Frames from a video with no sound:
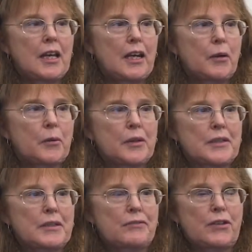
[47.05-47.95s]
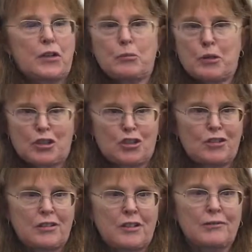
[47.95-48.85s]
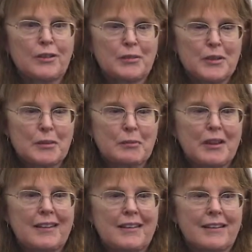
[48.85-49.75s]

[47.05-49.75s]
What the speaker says: I was very much influenced by